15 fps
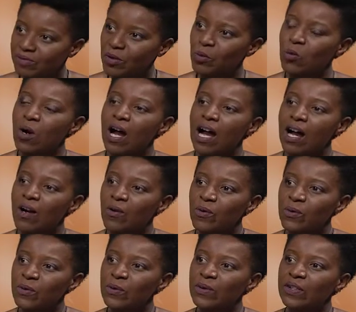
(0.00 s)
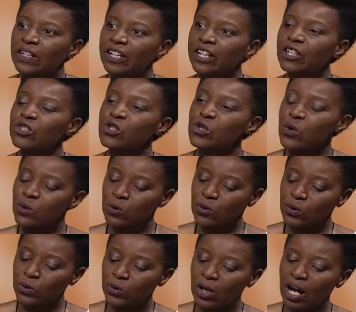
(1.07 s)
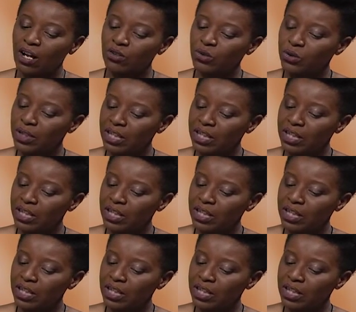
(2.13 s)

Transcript: They really wow. Yeah. And so, how do